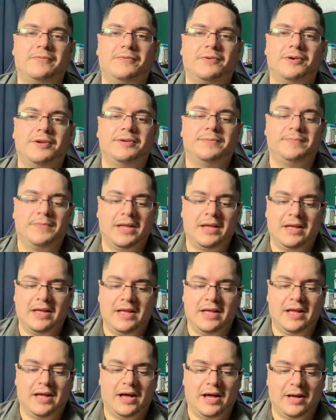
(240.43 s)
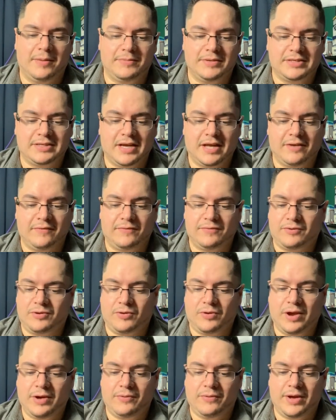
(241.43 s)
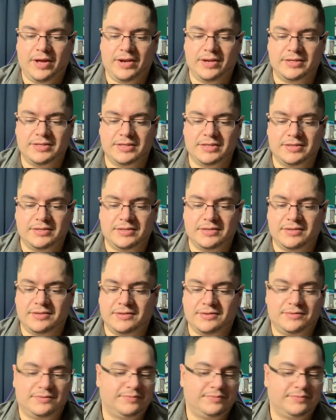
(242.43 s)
for you. It's kind of a great way to just